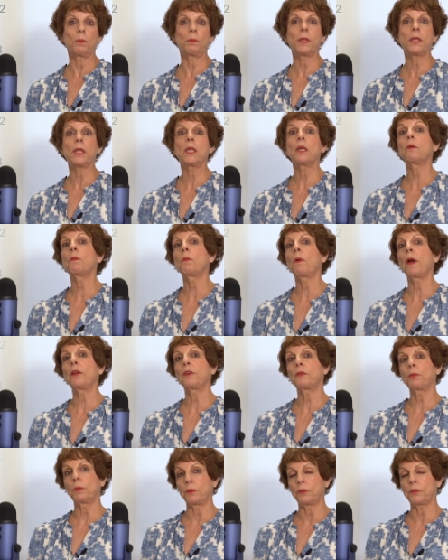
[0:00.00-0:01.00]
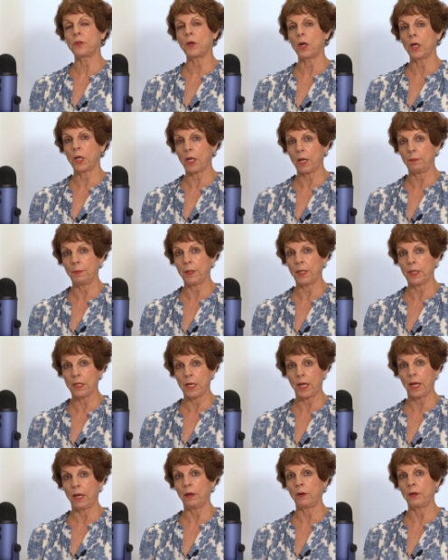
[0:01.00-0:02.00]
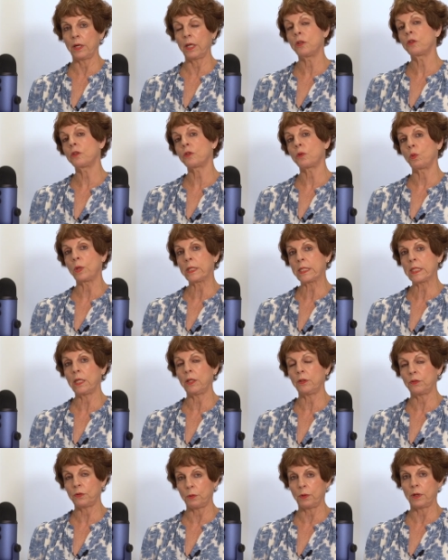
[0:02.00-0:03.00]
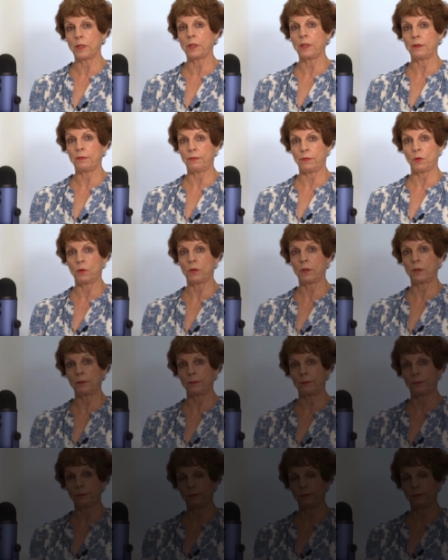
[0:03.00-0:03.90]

but then rates will start coming down in 2024.